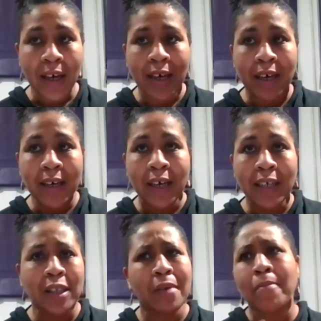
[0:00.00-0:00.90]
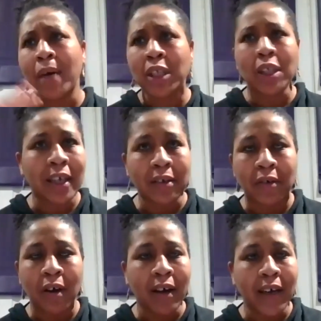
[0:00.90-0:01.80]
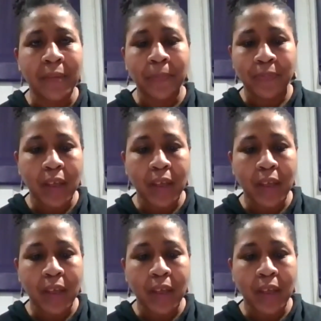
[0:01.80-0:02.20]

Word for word: uh, until much later on,